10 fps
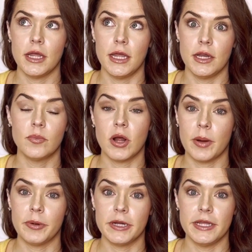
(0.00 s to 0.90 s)
in a
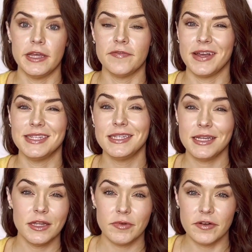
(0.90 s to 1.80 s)
property if I see
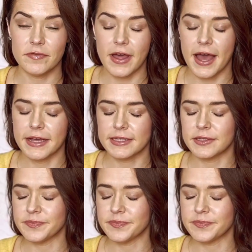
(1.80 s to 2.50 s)
any red flags.